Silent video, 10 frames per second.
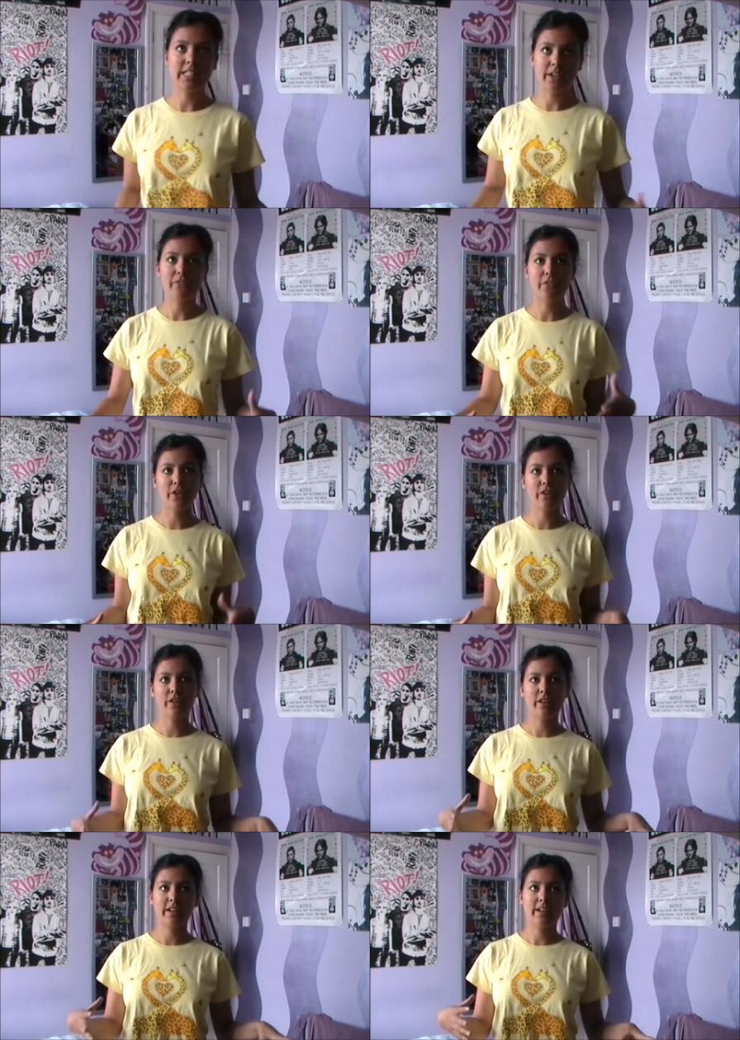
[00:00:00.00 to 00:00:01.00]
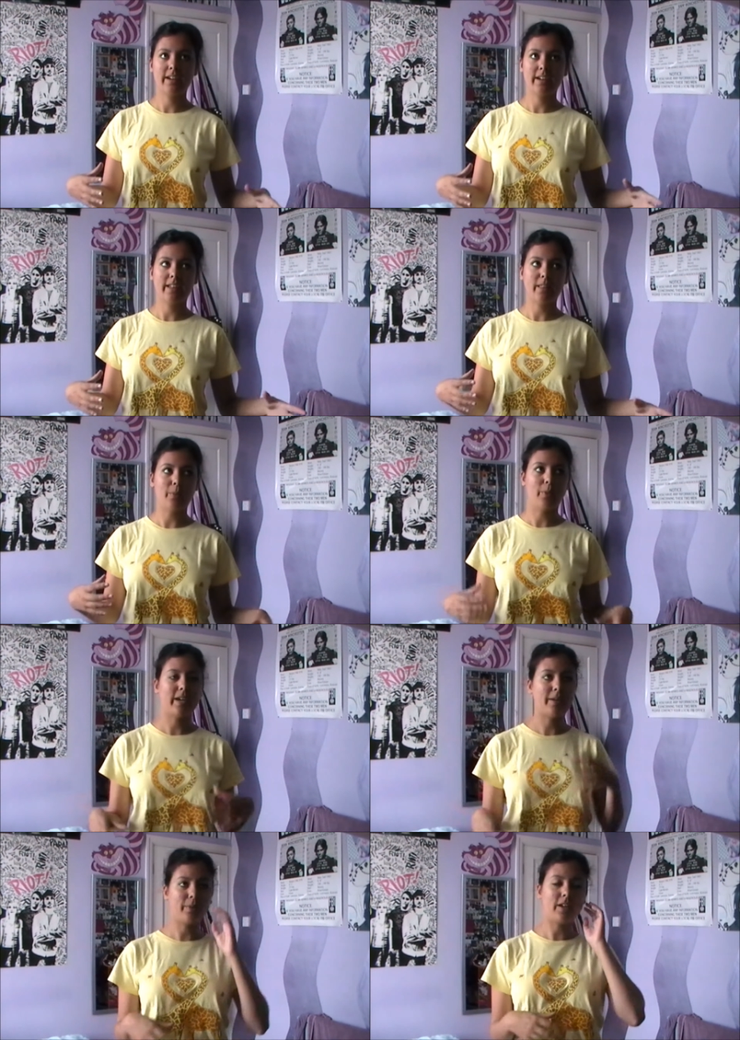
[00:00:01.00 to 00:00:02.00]
different in the
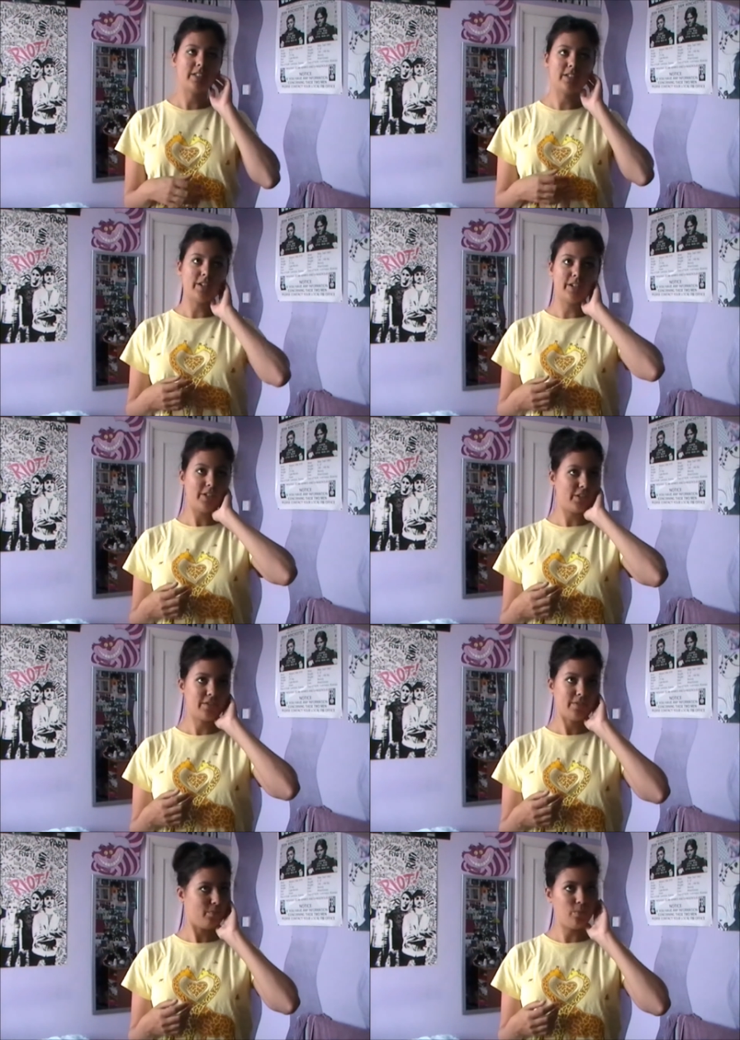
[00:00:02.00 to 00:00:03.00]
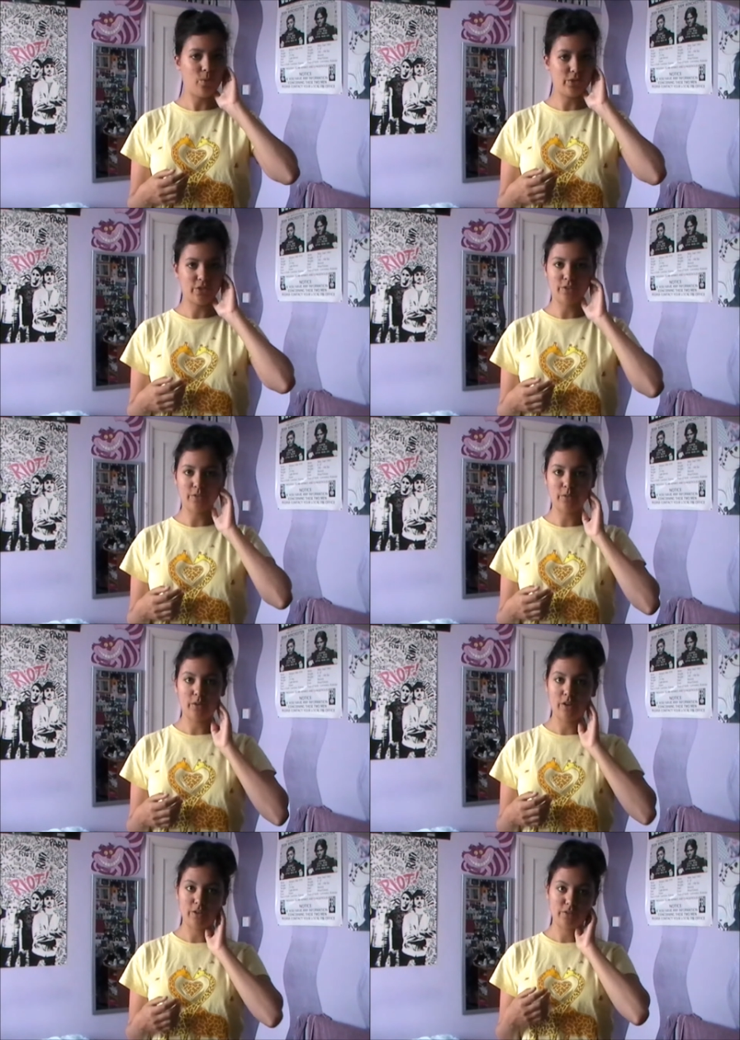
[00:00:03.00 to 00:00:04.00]
way, I don't know, I just wasn't
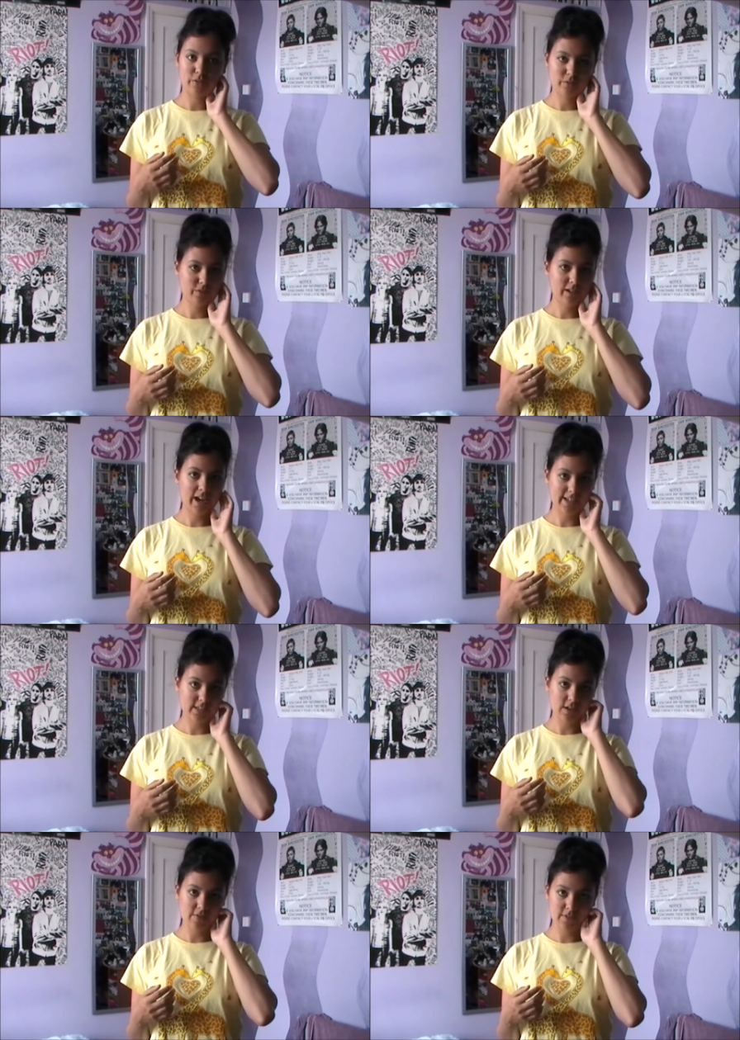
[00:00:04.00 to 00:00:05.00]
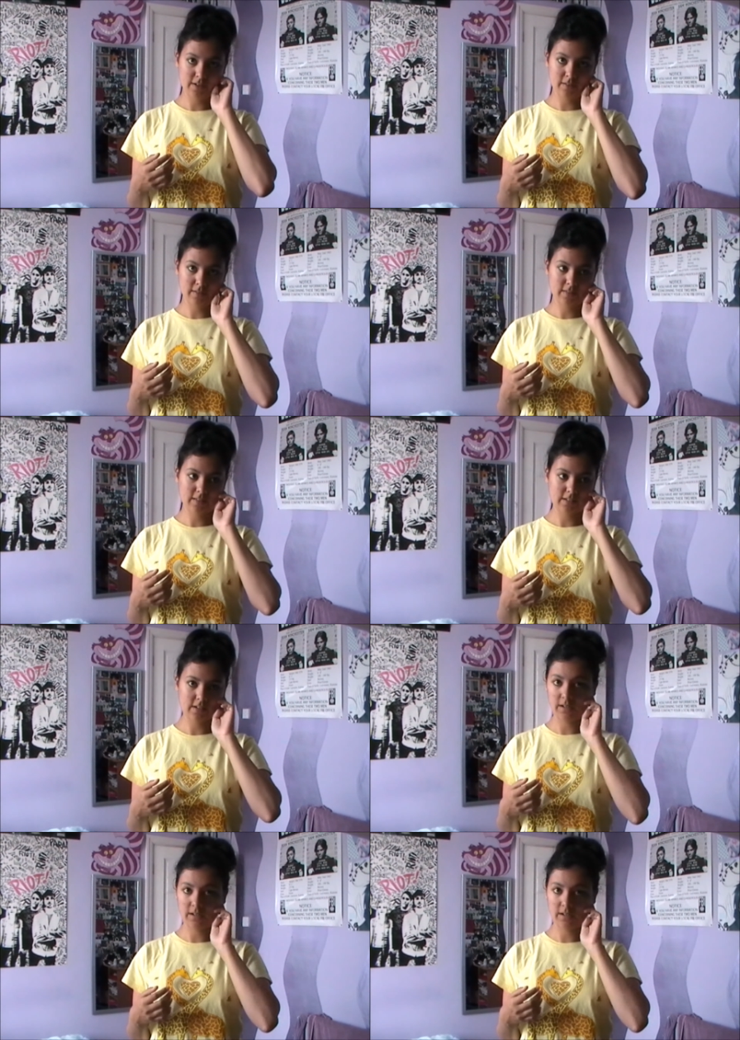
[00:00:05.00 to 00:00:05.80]
good at surfing this